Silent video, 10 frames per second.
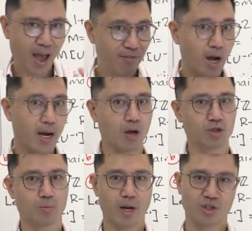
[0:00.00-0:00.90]
affine
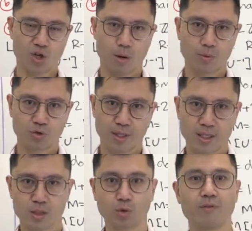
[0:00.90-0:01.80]
algebraic geometry
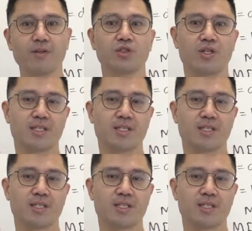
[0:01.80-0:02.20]
is equivalent to